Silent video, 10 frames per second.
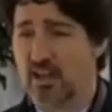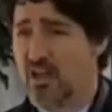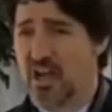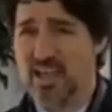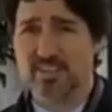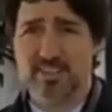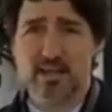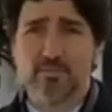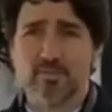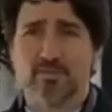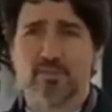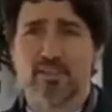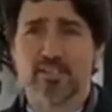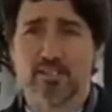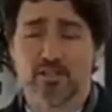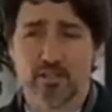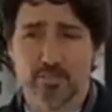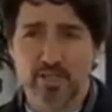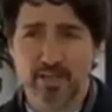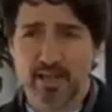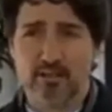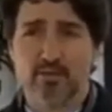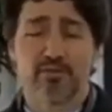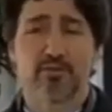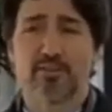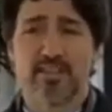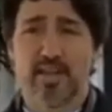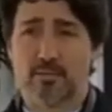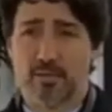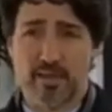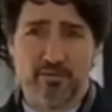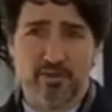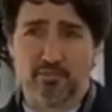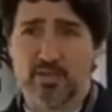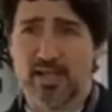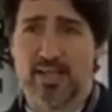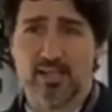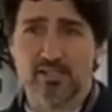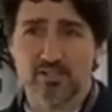Uh, examples of things that could be inadequate, for example, if their plan is to